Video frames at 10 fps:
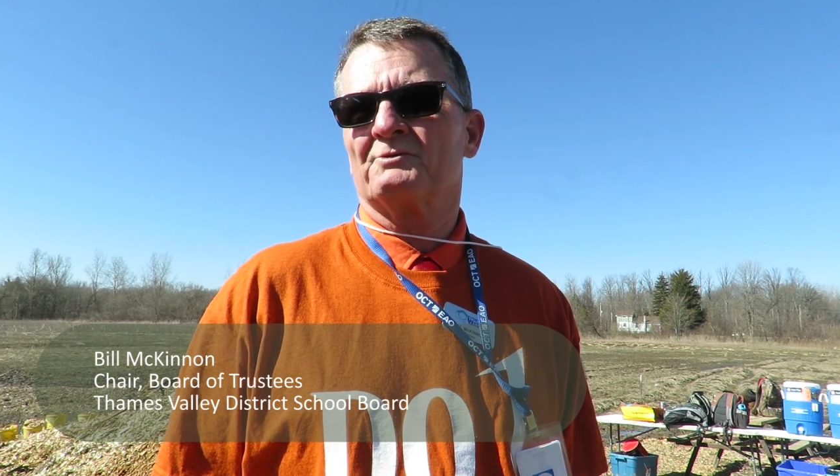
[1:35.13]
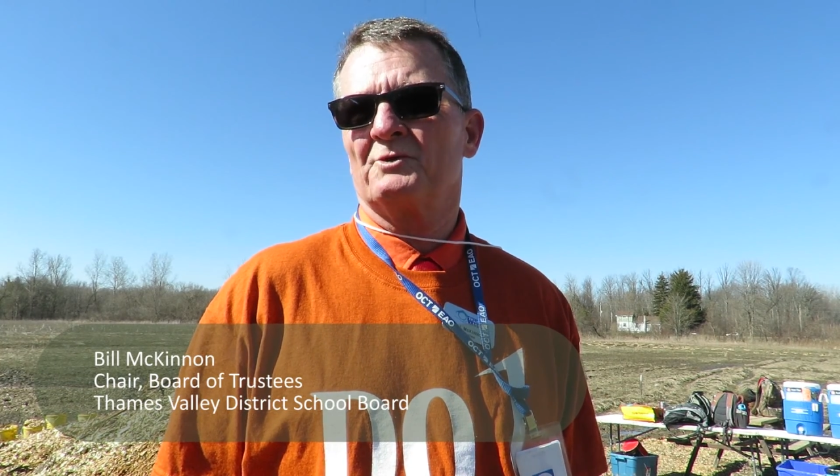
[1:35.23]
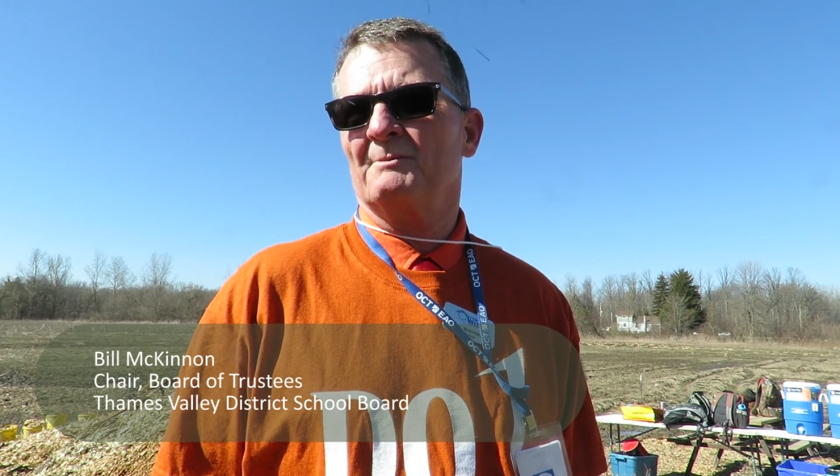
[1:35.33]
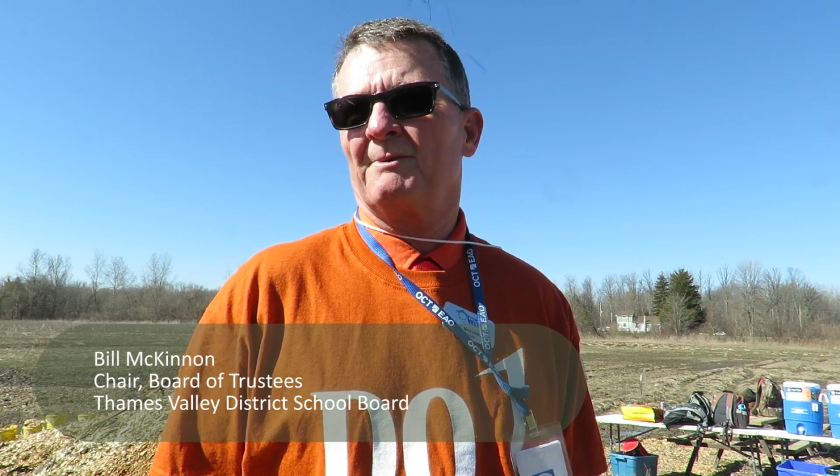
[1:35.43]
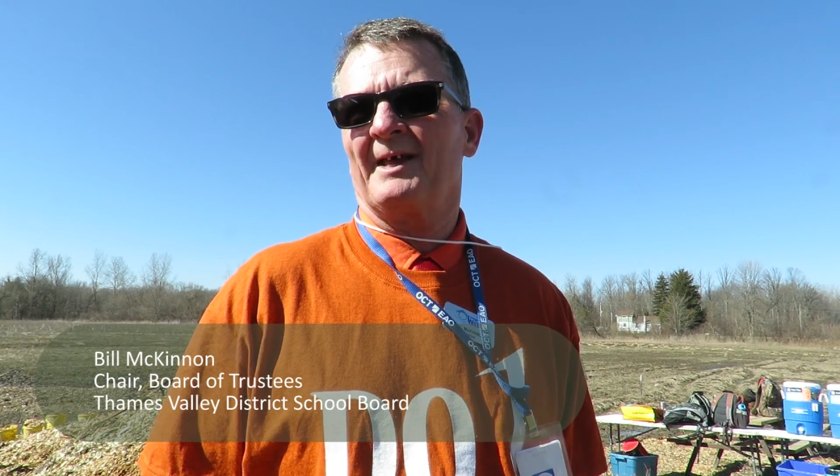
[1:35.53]

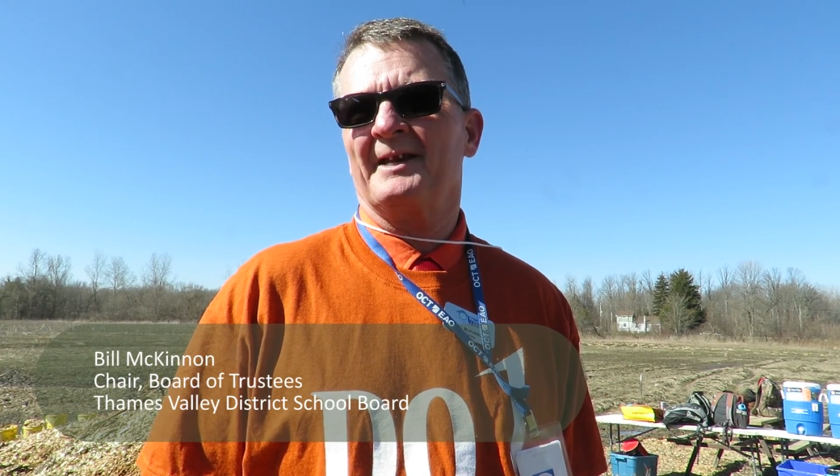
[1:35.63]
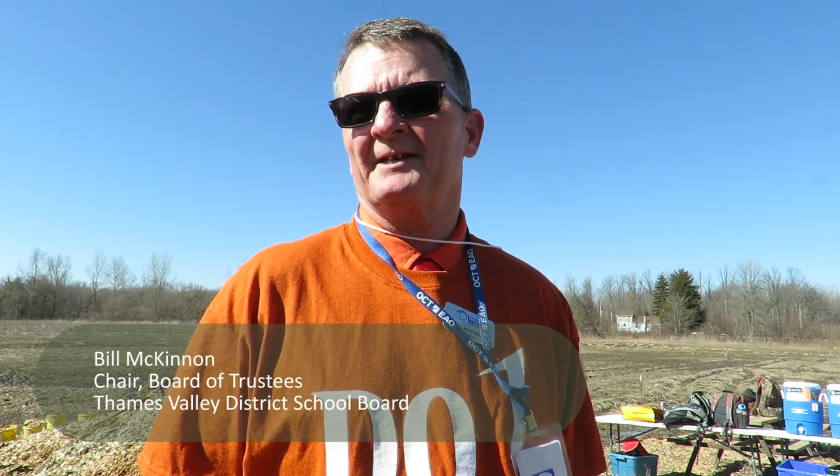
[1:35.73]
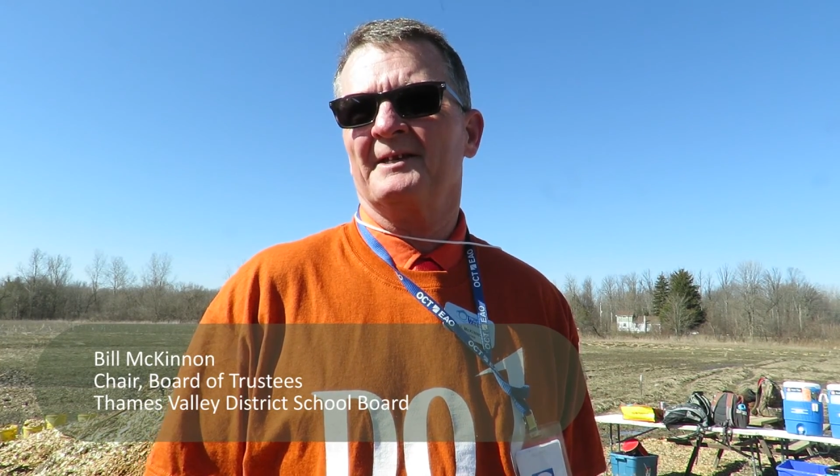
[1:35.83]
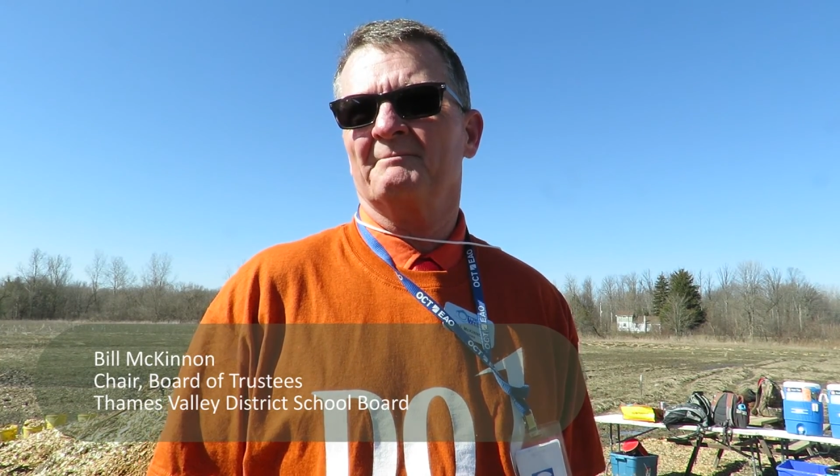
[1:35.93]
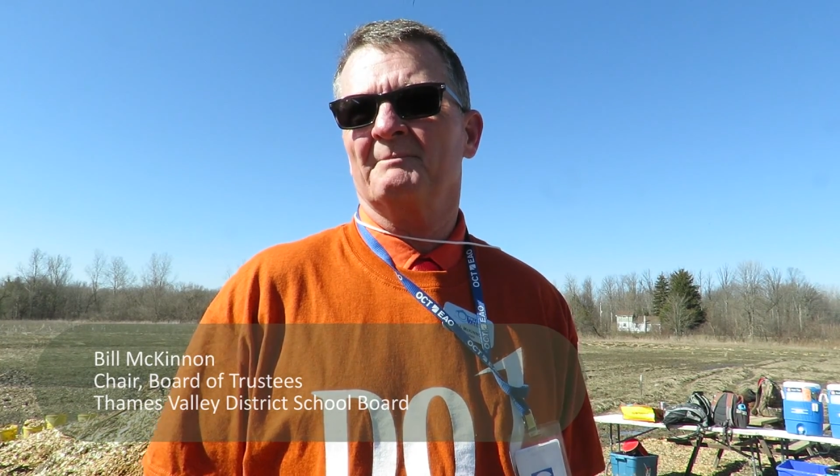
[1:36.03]
tree
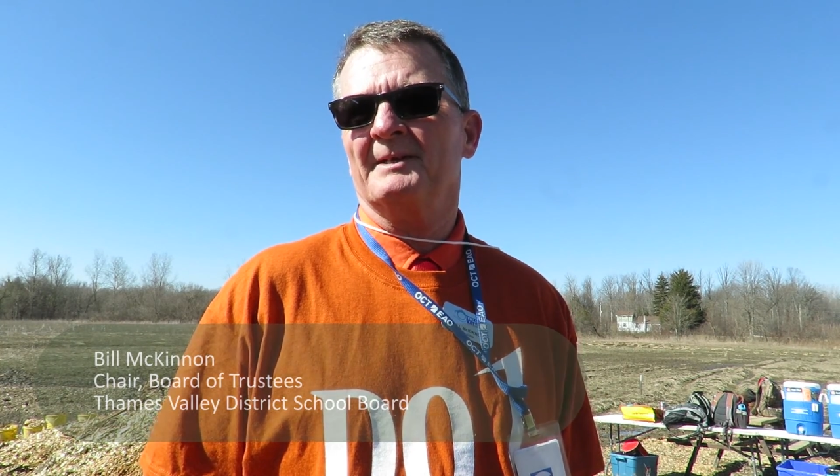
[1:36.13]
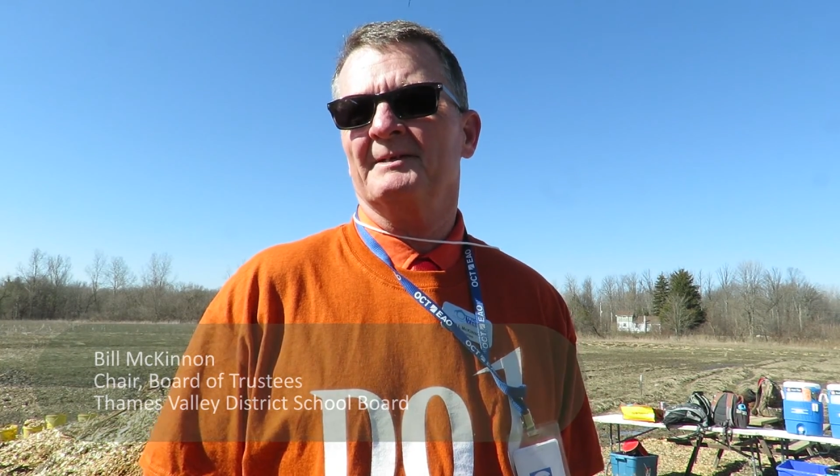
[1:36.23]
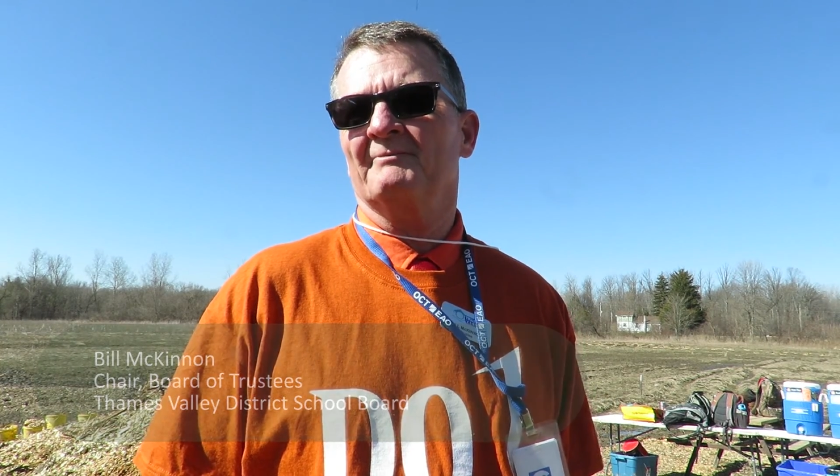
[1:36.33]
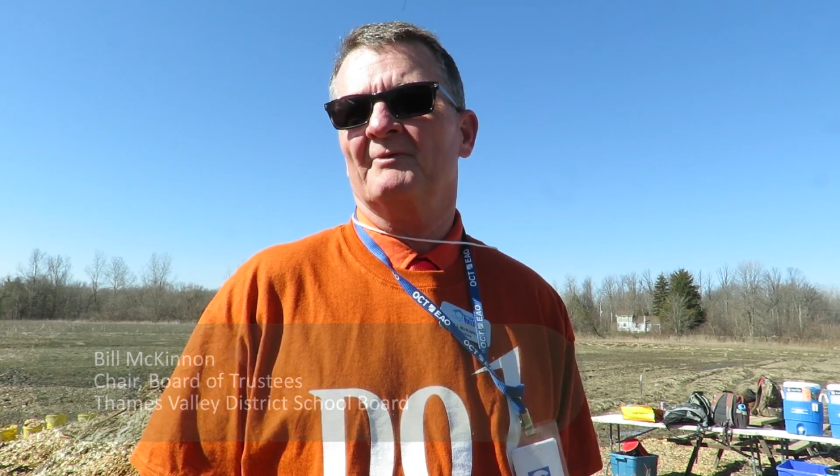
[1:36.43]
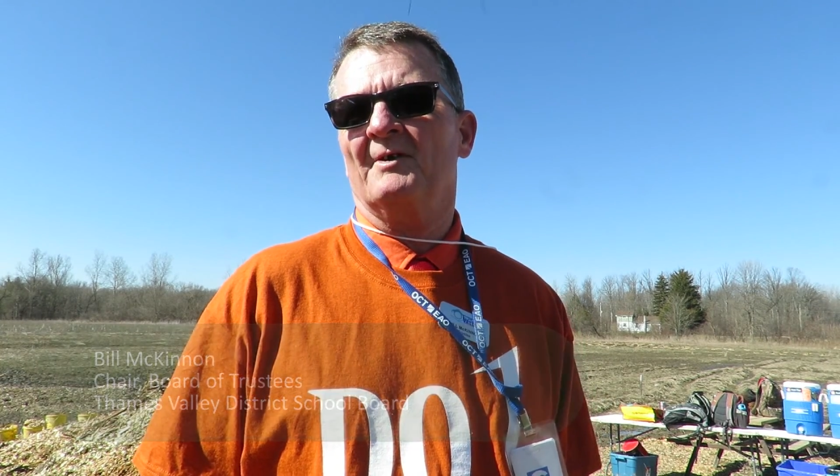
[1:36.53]
planting and
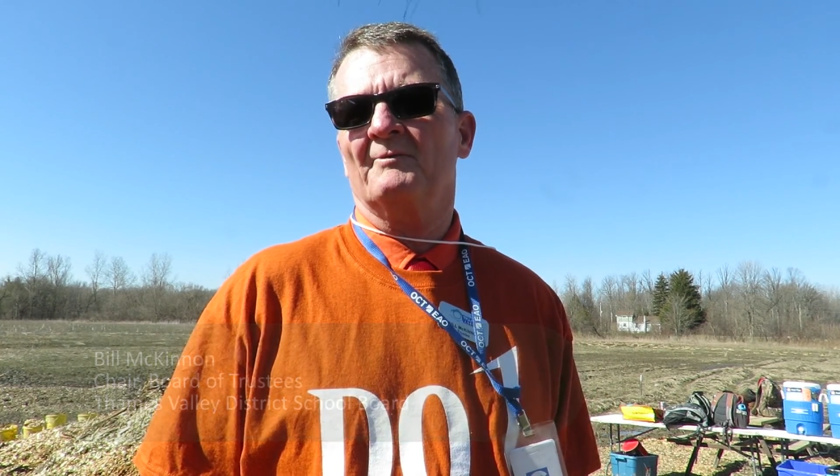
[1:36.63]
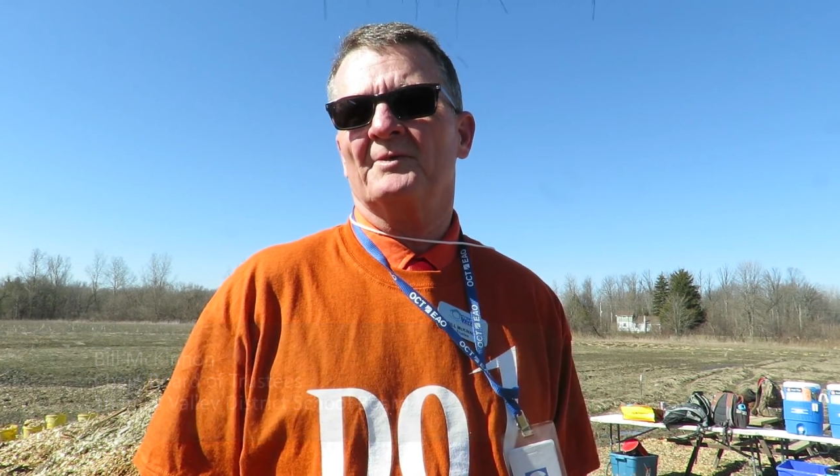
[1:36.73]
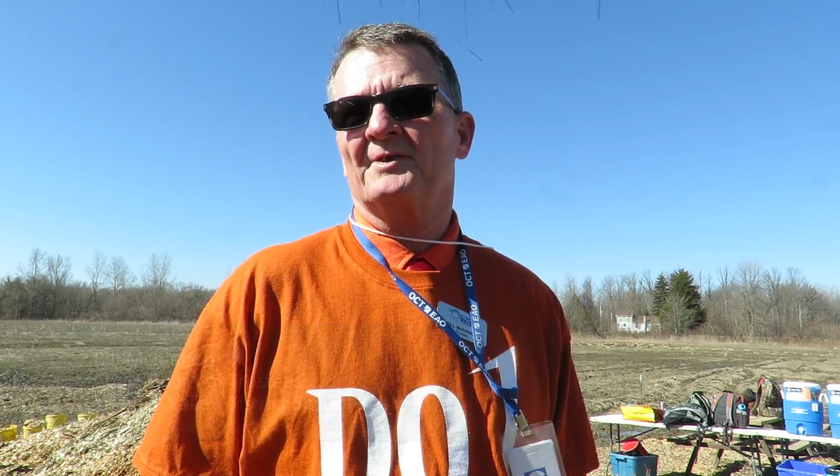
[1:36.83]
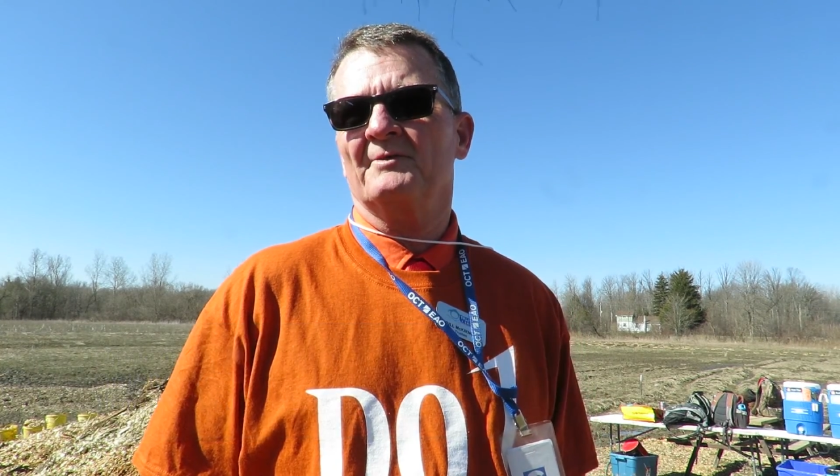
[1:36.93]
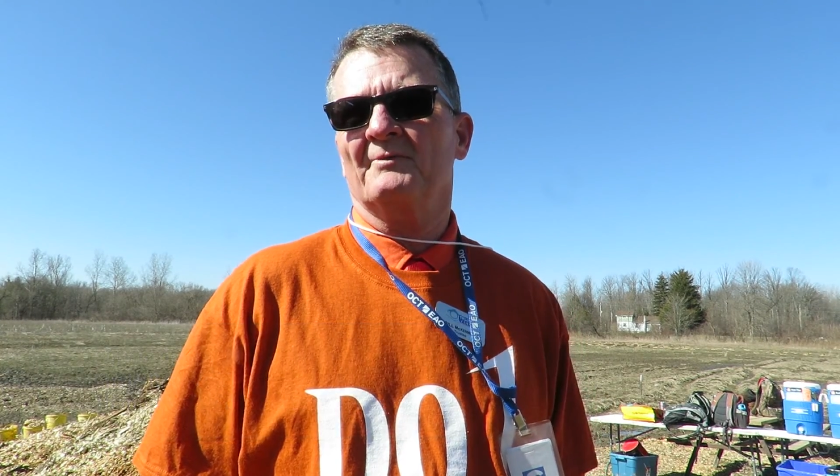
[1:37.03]
being involved
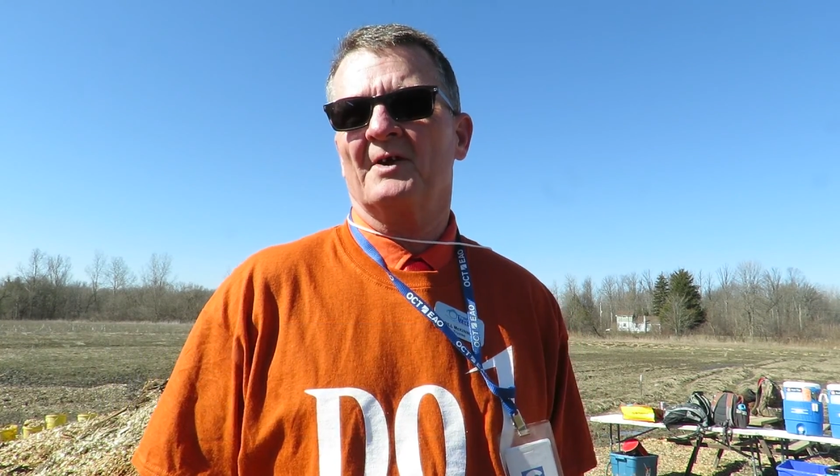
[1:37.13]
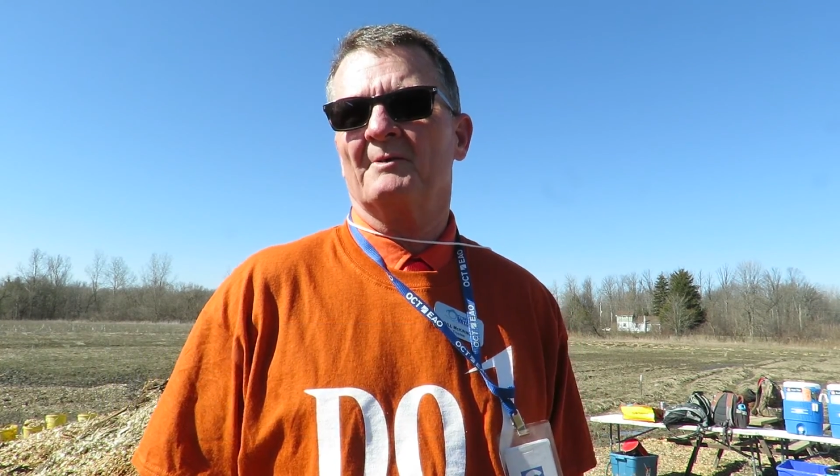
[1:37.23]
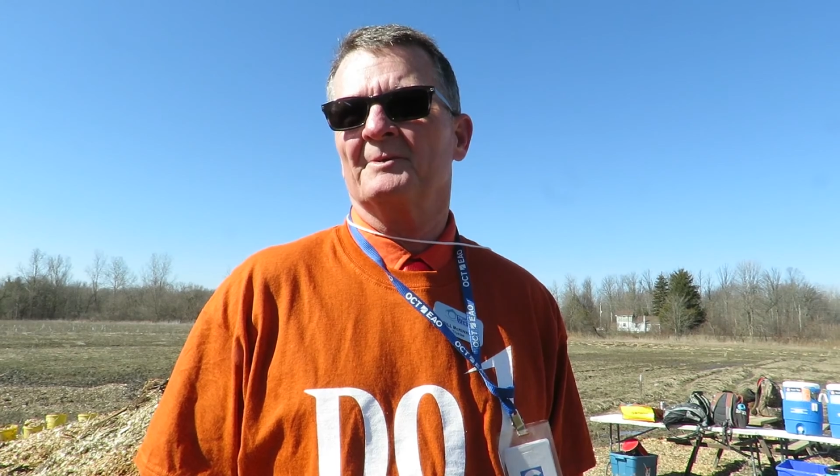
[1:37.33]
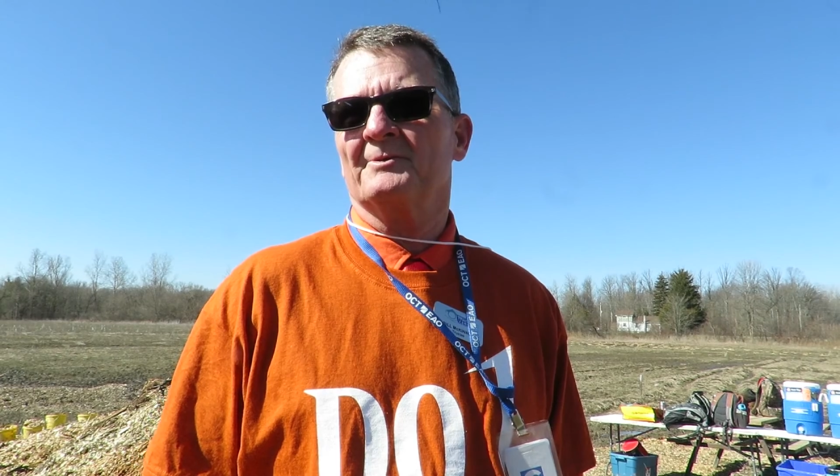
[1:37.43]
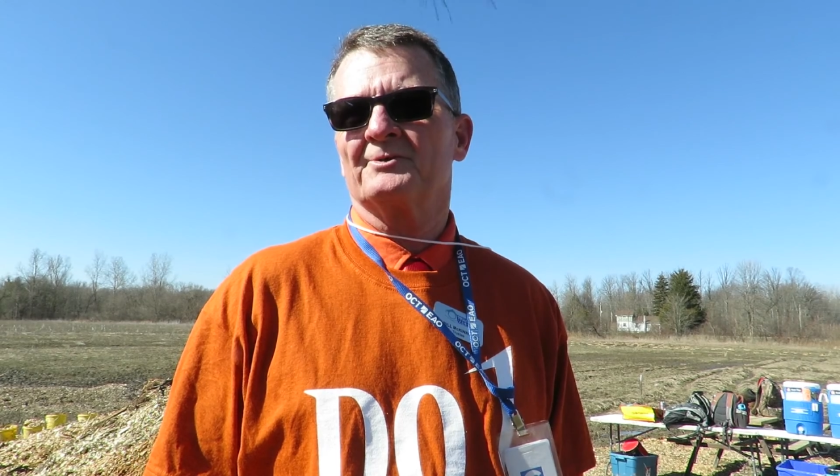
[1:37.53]
with the environment.